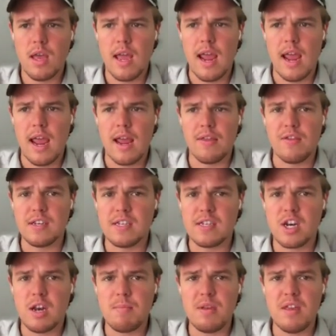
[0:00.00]
And this is
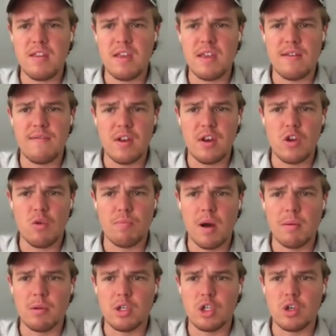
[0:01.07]
going to be the video
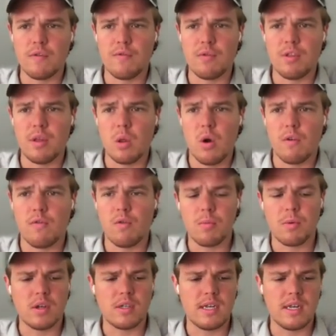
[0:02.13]
publisher for the long form
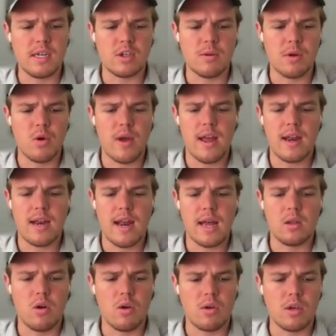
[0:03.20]
content. So I'm gonna go ahead and
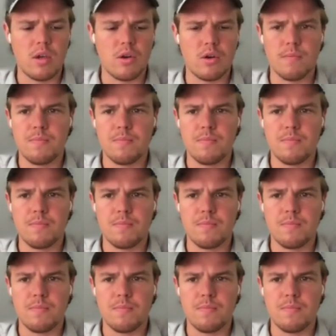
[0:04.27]
add long here.